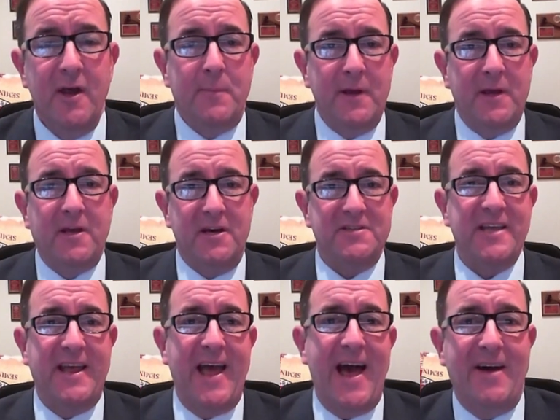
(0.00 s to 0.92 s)
because
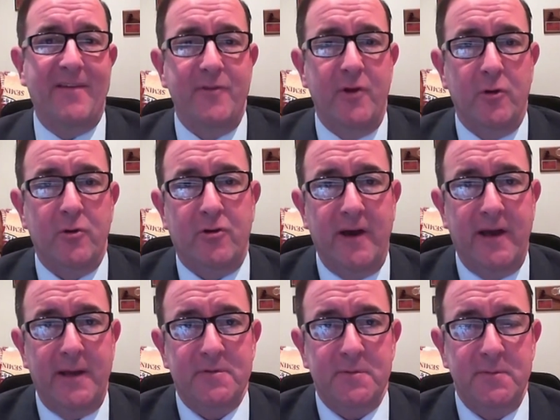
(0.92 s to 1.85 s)
they have no
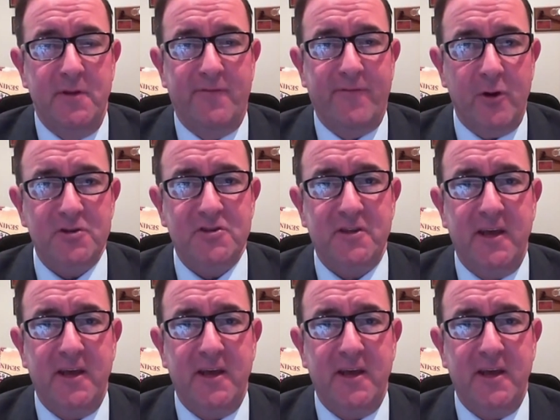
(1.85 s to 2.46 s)
claims. I mean, the first